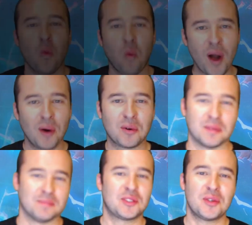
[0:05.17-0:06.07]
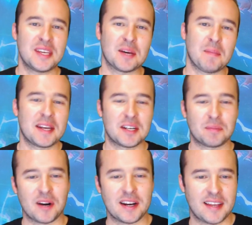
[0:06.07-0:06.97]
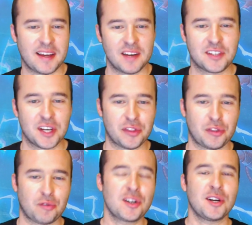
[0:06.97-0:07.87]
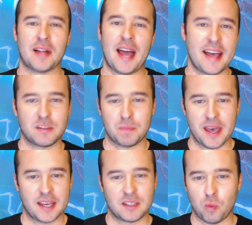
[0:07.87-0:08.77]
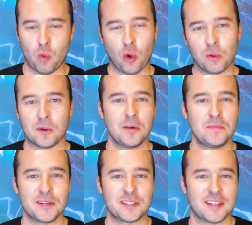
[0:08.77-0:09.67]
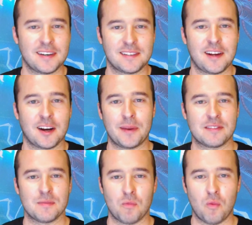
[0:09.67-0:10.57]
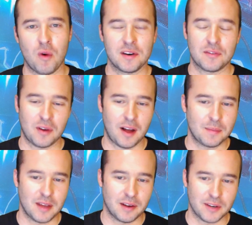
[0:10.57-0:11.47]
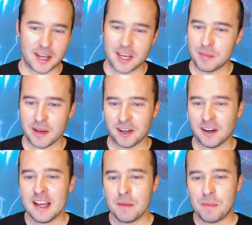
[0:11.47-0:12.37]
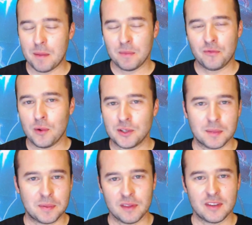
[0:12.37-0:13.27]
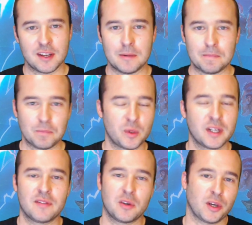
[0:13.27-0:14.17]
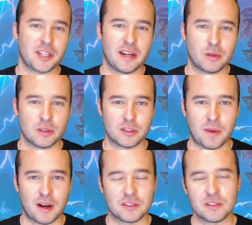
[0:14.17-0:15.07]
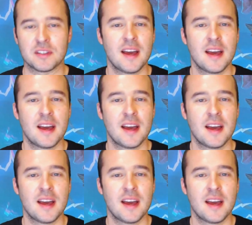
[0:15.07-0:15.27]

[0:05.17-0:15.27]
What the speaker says: Welcome to the Commander Breakdown of Kathril, Aspect Warper. Hope you're excited to talk about some wonderful Abzan Reanimator. But before we jump into the video, I want to give a quick shout out to our sponsors,